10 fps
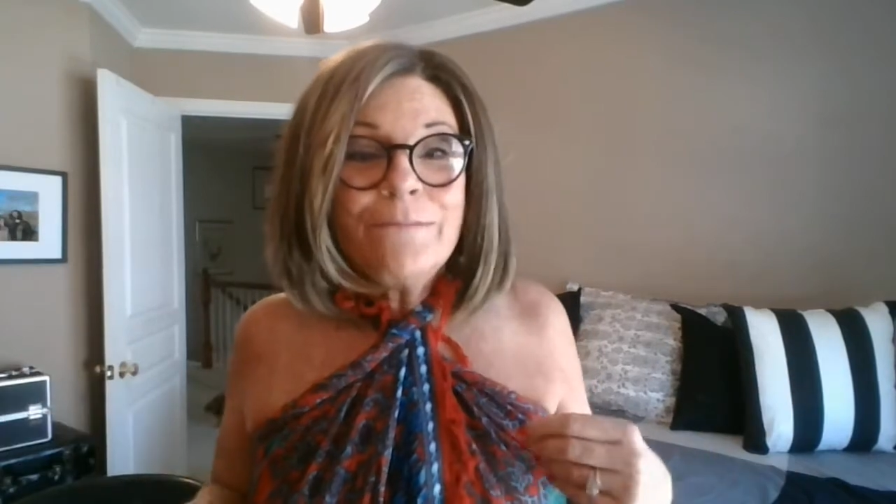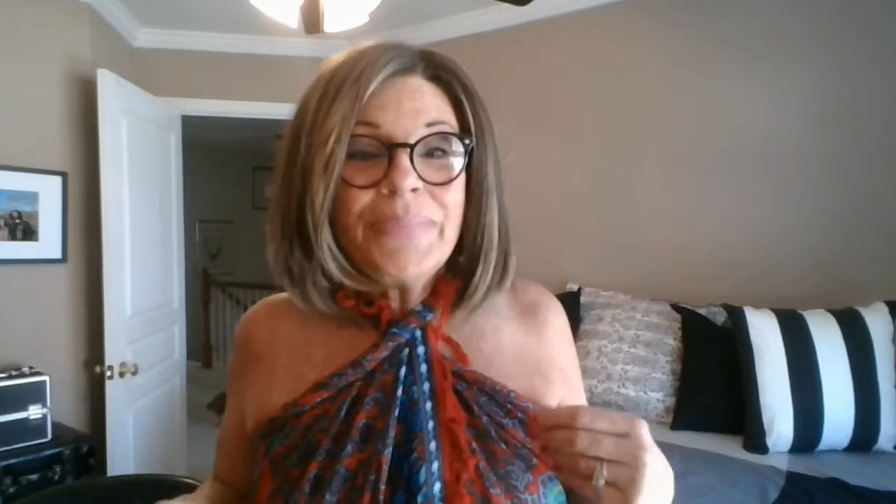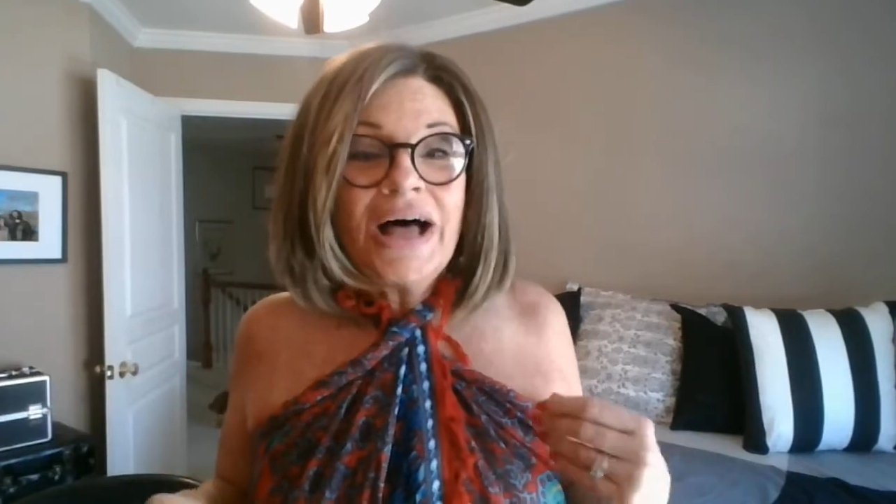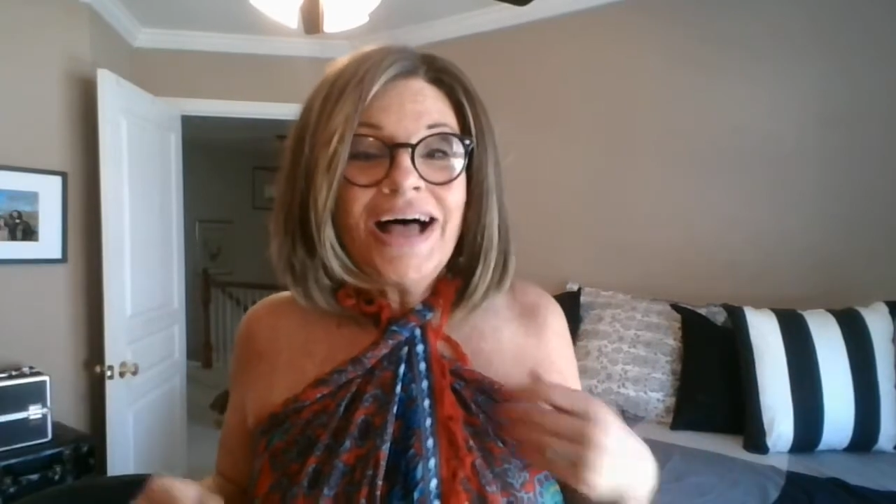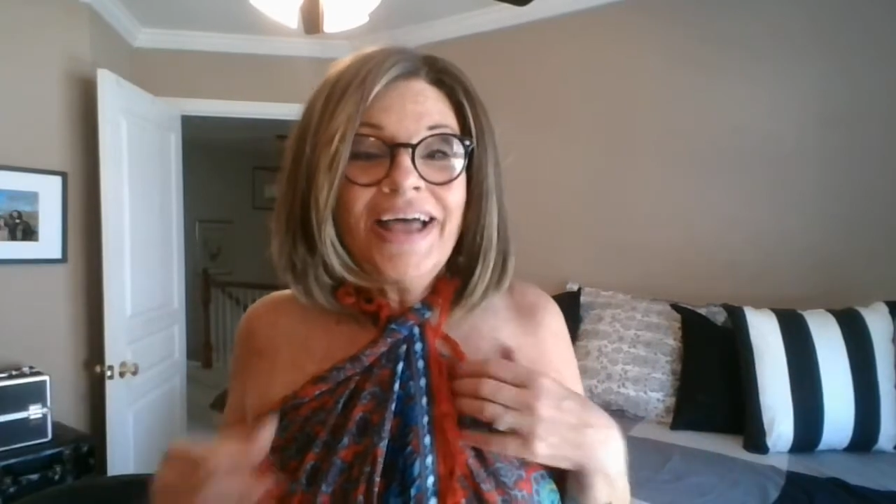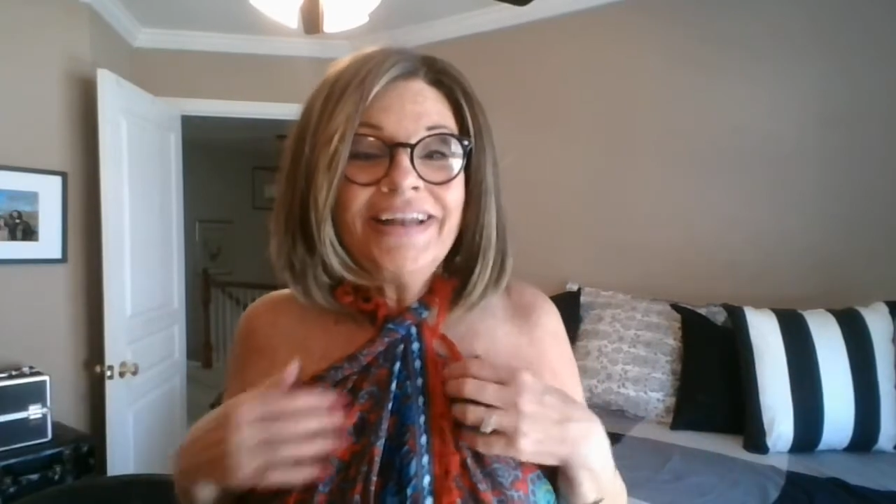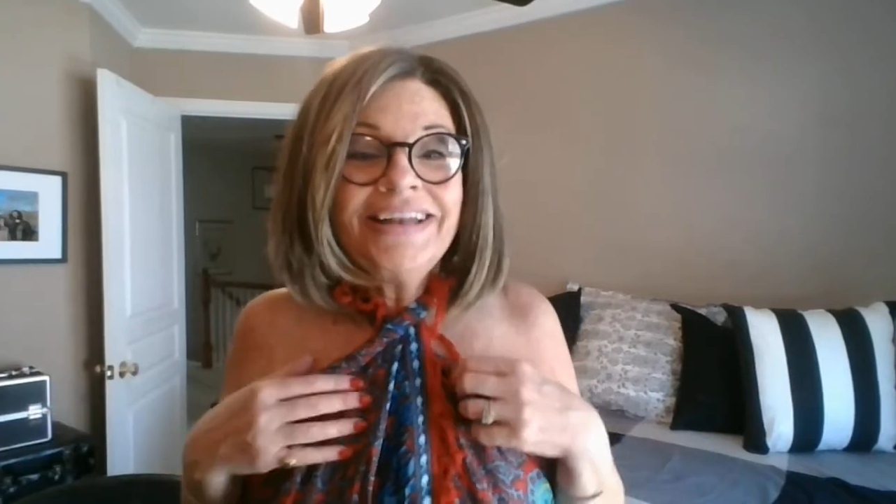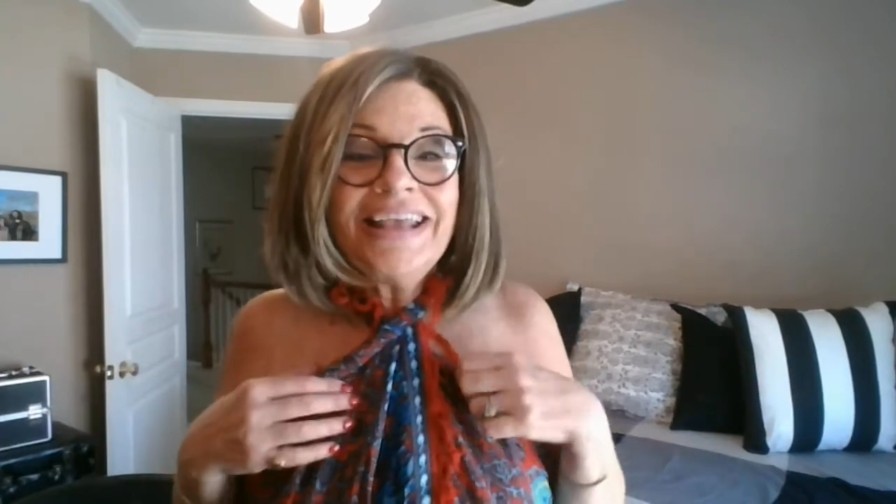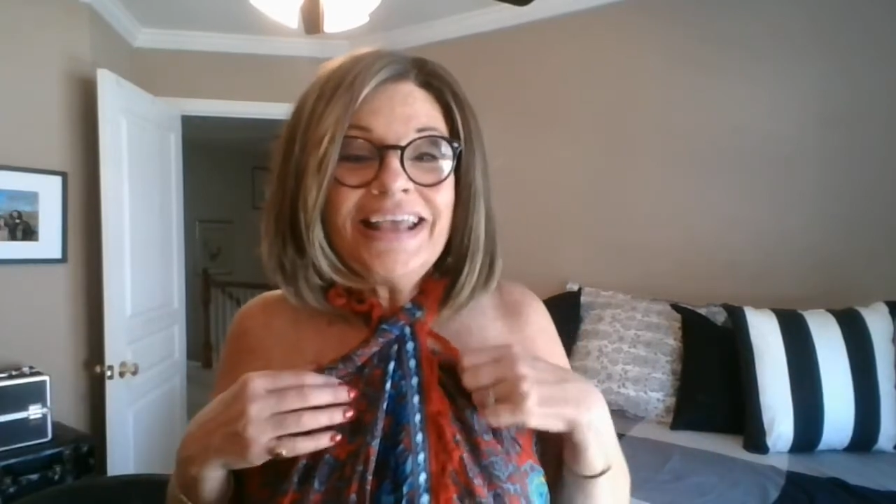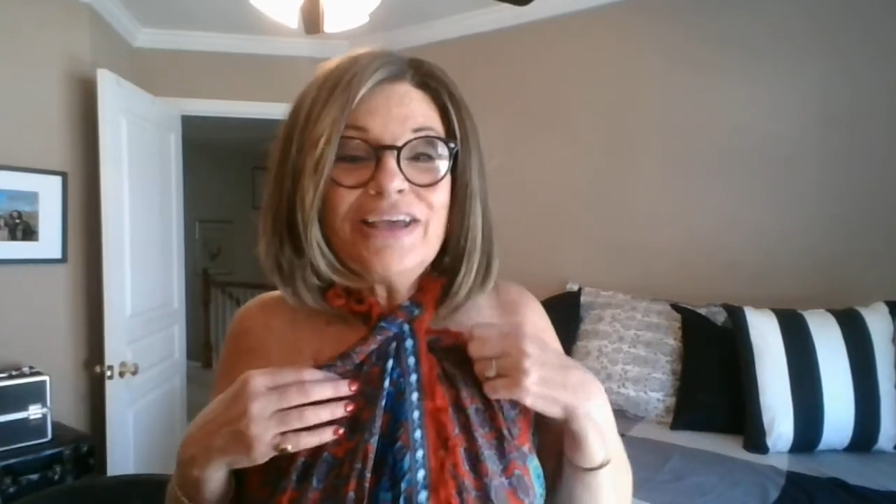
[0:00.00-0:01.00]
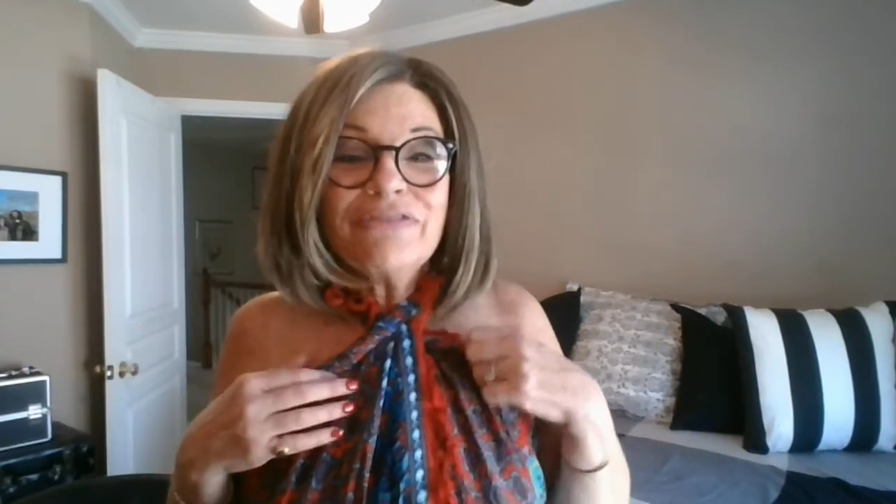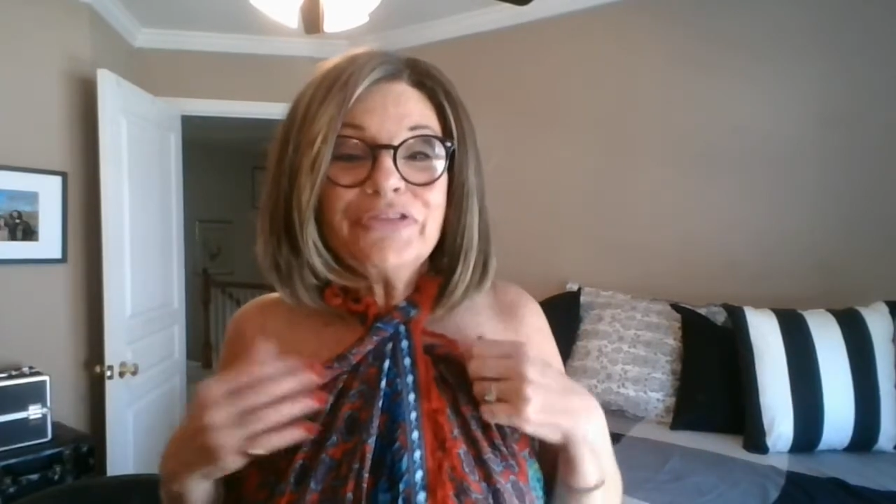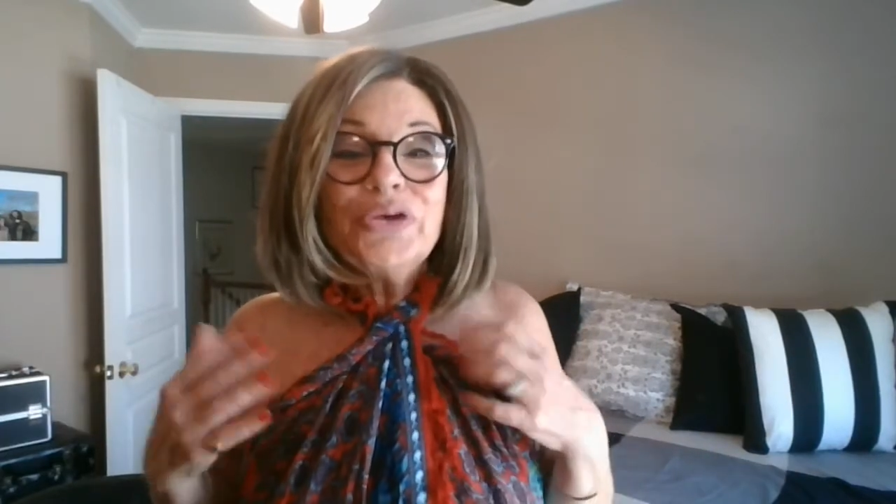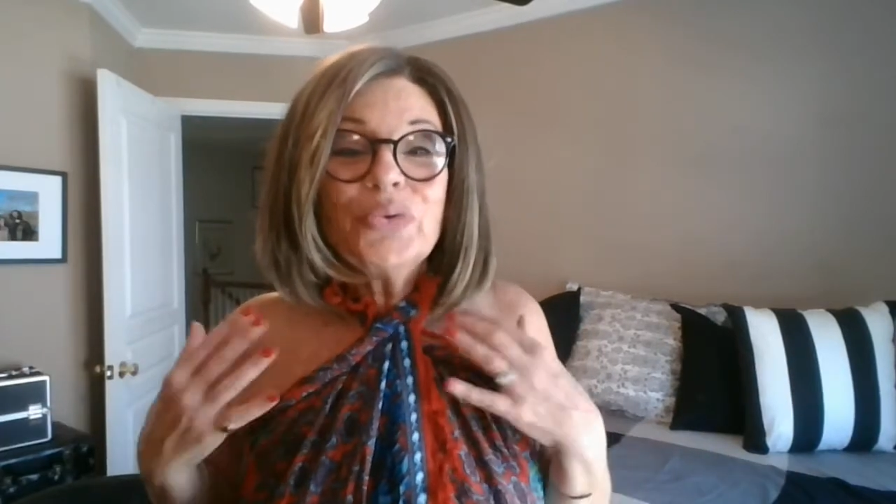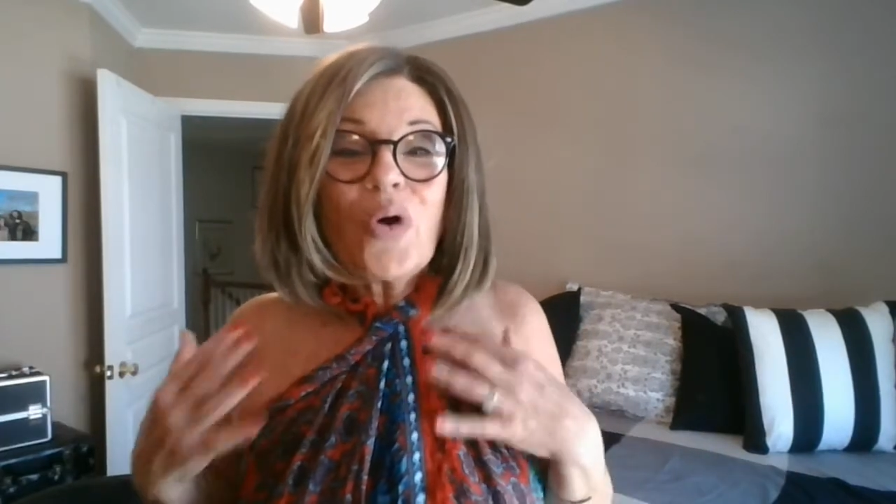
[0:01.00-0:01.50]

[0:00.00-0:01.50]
But if you